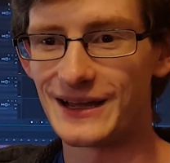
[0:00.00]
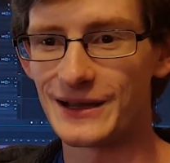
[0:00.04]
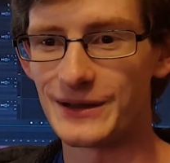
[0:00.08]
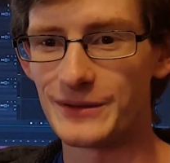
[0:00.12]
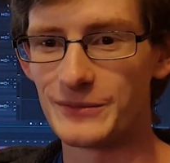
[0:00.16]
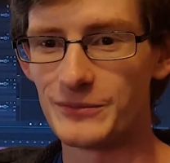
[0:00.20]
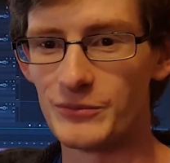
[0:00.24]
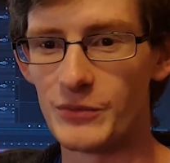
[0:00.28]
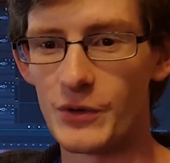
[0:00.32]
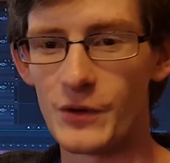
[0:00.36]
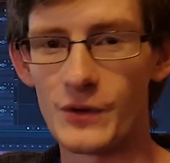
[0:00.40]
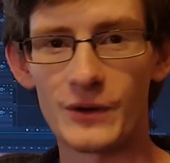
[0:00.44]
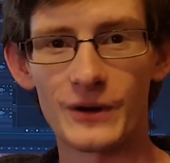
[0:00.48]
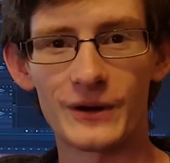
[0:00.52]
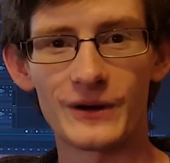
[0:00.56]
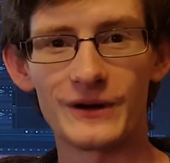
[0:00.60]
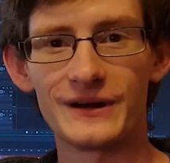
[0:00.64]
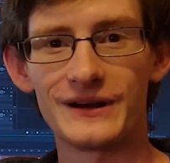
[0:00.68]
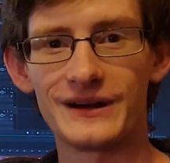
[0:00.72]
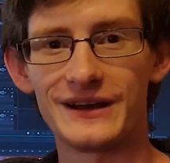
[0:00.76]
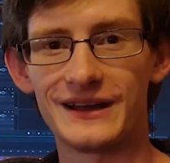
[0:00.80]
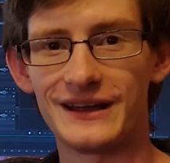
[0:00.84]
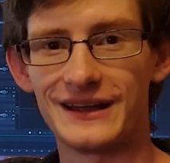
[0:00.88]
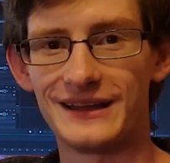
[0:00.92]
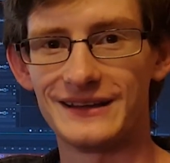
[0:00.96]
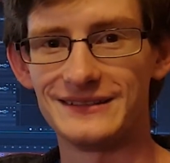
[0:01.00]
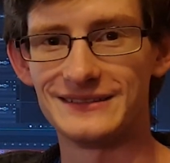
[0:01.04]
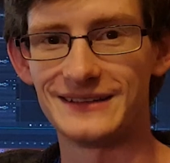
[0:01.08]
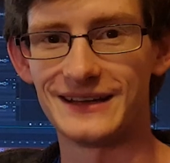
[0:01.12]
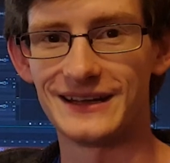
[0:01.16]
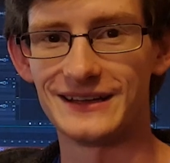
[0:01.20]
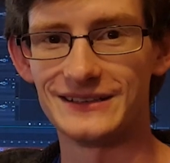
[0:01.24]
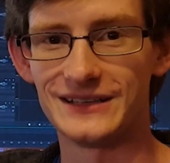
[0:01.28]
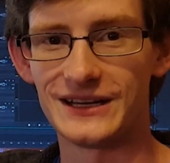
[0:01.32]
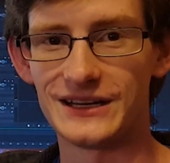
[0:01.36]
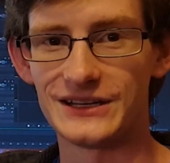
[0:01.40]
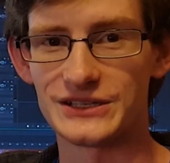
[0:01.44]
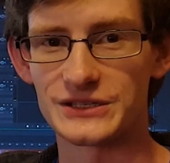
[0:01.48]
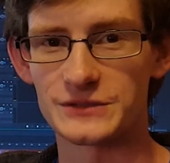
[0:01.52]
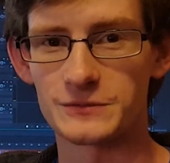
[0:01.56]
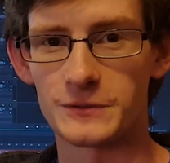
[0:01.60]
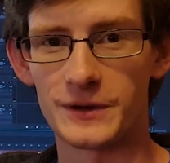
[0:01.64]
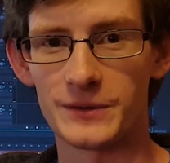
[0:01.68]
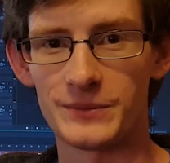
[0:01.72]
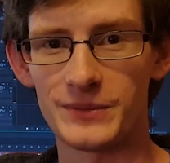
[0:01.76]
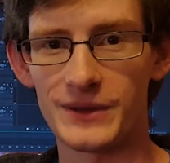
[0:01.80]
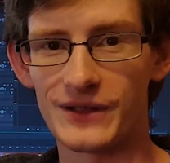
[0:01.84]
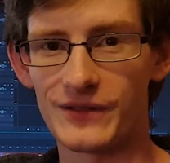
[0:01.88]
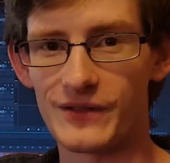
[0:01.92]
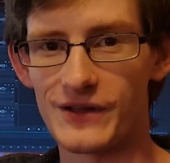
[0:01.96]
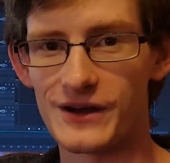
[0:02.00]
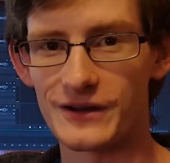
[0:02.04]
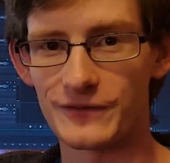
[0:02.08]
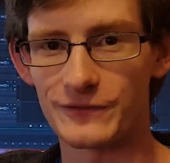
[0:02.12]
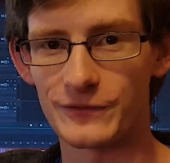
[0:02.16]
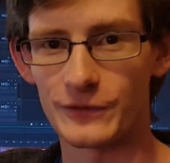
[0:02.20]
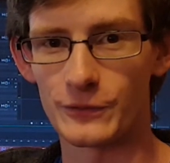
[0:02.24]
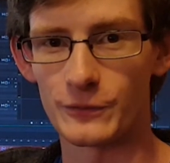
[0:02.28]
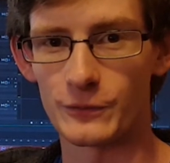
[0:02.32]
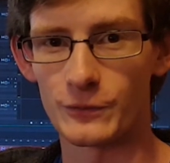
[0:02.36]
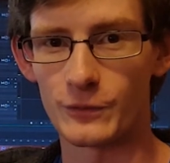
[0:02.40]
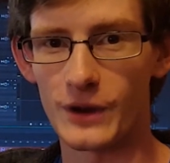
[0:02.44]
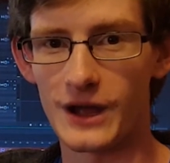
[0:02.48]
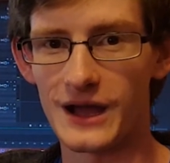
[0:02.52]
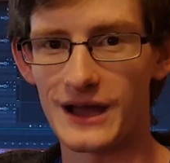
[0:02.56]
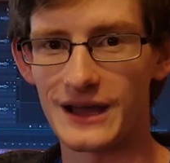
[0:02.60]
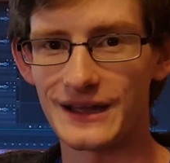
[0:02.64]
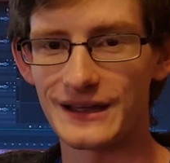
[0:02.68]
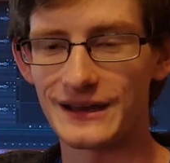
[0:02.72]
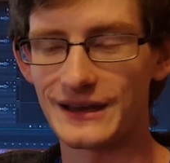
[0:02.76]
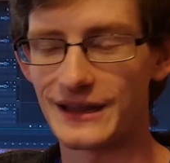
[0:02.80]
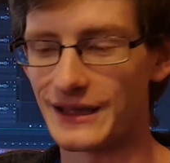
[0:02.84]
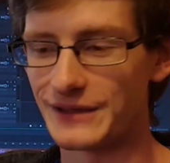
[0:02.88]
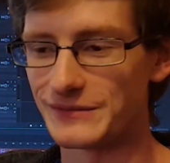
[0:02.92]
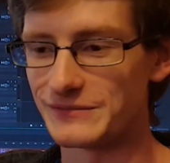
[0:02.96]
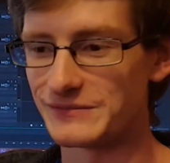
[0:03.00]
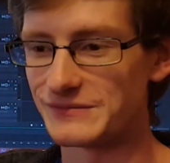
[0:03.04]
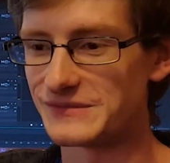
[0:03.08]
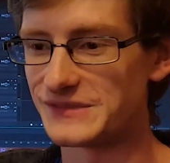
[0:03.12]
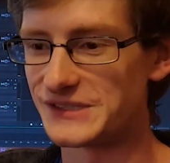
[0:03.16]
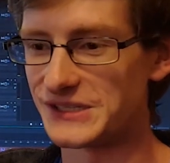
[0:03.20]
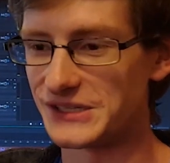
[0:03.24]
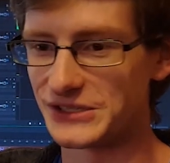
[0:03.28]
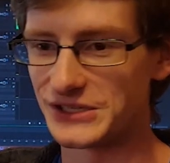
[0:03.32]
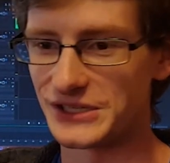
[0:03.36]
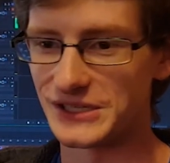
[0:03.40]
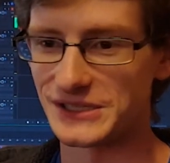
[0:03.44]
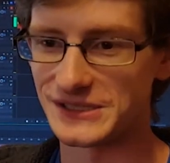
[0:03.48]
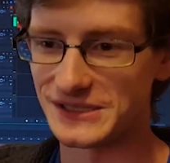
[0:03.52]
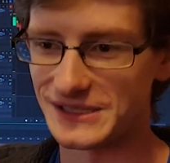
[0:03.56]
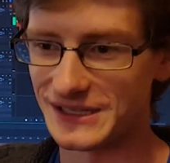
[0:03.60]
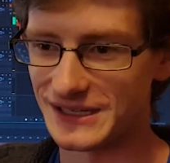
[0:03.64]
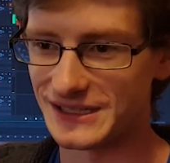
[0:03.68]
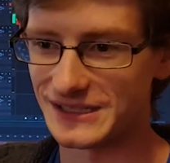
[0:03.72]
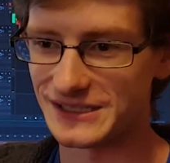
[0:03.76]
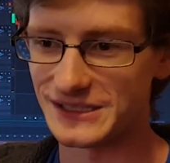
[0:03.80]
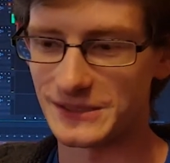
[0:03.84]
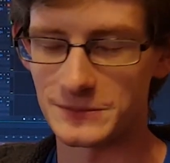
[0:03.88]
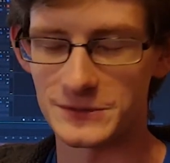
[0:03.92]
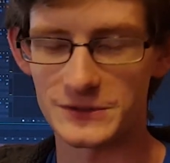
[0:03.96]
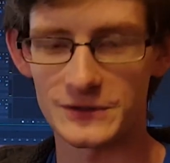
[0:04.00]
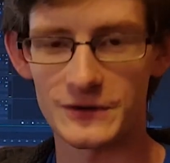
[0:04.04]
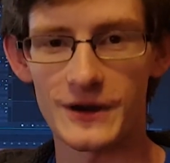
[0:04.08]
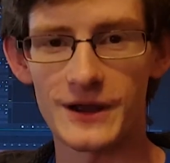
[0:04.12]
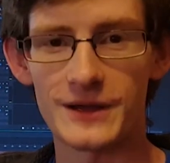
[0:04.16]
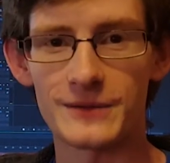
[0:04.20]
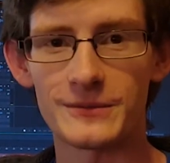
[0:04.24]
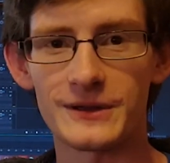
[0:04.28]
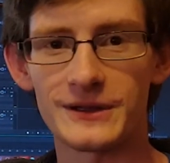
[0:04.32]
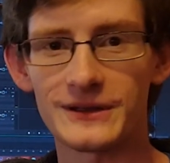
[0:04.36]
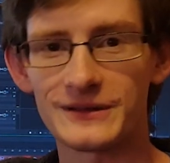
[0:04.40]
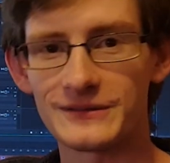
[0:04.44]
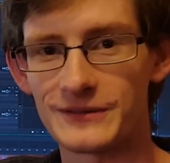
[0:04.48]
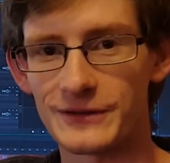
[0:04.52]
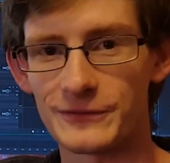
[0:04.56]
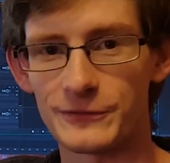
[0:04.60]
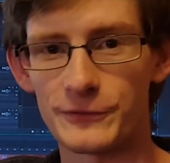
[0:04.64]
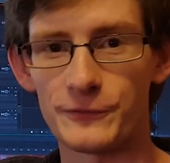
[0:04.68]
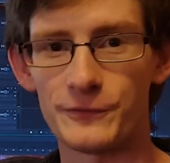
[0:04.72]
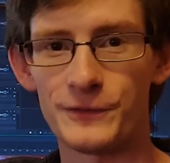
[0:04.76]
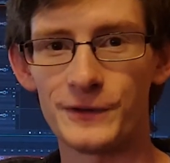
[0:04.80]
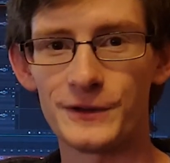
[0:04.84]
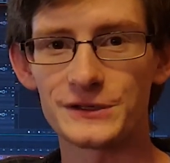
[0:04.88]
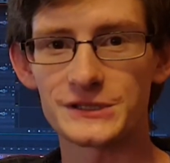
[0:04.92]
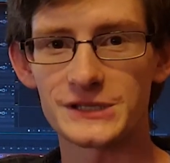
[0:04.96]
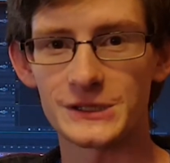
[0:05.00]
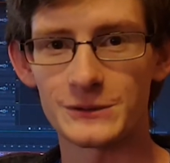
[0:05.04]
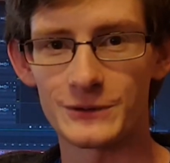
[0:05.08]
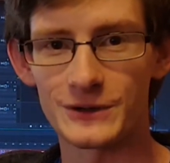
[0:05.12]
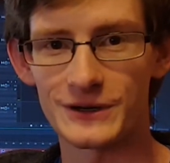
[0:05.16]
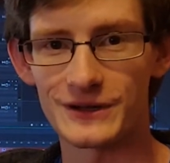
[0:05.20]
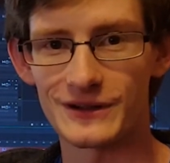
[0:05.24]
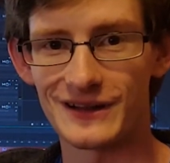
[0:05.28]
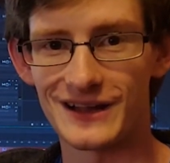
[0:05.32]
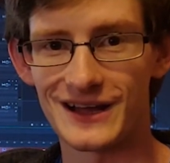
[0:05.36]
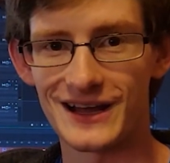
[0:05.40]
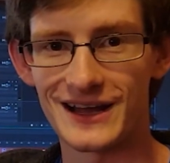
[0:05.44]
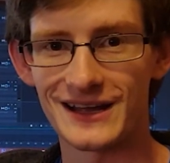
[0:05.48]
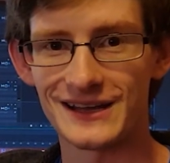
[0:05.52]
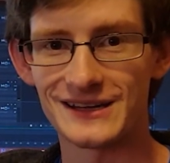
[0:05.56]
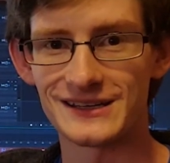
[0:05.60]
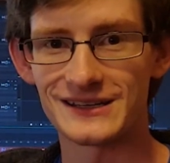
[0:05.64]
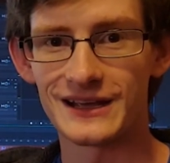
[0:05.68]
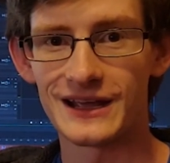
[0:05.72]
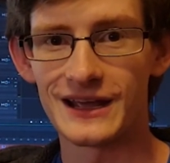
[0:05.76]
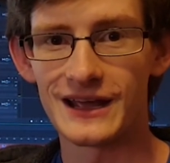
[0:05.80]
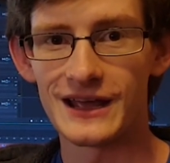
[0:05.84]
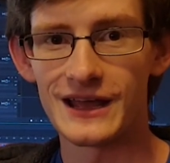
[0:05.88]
more and just want to be along for the ride, I'd suggest subscribing if you feel so inclined.